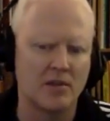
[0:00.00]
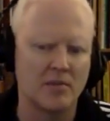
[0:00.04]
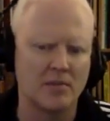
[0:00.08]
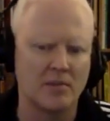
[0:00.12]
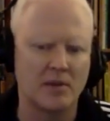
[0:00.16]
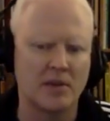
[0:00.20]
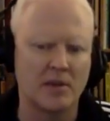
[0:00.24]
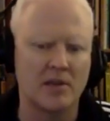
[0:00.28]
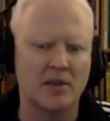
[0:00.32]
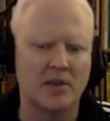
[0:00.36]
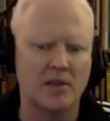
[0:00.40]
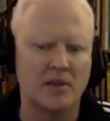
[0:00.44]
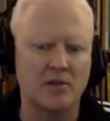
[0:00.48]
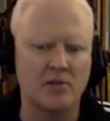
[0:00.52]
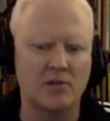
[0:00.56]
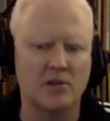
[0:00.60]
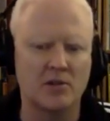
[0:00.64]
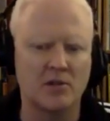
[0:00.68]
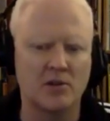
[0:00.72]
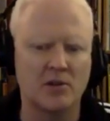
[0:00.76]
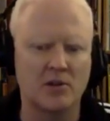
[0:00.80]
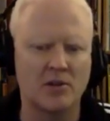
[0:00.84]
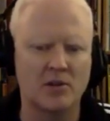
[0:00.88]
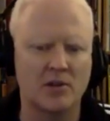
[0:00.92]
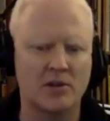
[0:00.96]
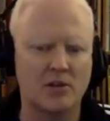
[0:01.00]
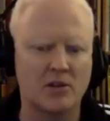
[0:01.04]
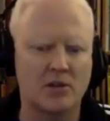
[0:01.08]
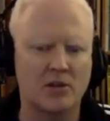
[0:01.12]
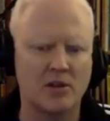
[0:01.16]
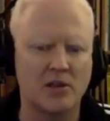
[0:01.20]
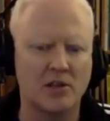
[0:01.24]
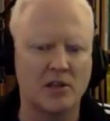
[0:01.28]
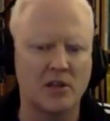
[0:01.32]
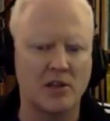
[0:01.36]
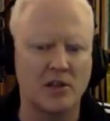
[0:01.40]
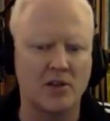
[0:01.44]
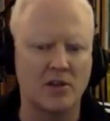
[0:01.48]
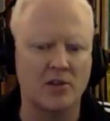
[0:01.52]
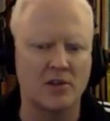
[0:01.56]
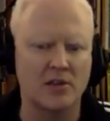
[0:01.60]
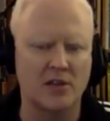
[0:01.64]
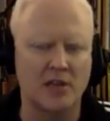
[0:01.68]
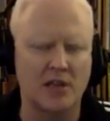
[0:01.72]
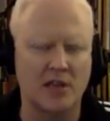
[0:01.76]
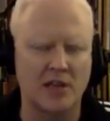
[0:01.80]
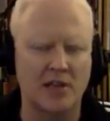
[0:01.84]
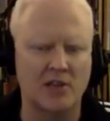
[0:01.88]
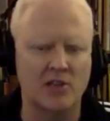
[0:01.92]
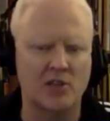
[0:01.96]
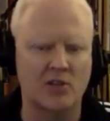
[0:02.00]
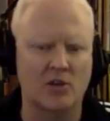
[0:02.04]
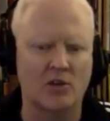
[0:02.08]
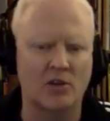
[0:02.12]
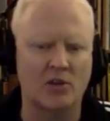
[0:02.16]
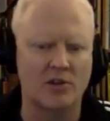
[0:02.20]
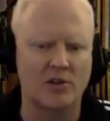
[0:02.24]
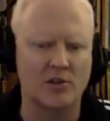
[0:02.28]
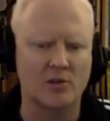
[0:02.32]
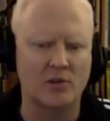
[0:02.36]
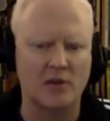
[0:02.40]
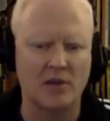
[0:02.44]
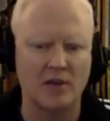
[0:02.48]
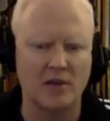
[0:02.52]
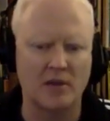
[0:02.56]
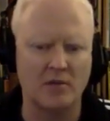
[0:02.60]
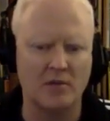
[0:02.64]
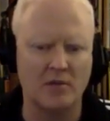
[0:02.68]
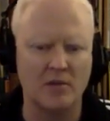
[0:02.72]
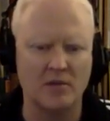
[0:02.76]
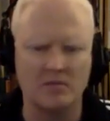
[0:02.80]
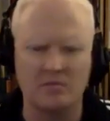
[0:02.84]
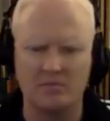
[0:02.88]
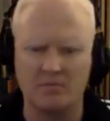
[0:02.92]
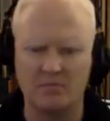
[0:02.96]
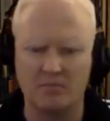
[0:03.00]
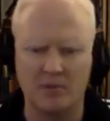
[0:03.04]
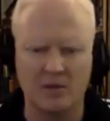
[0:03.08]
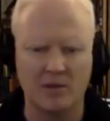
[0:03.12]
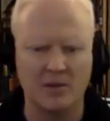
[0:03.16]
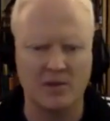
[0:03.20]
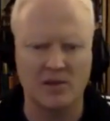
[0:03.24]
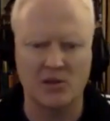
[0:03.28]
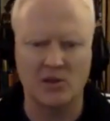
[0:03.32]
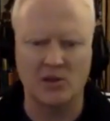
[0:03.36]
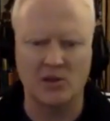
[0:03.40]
But it took a year to get it started. So we probably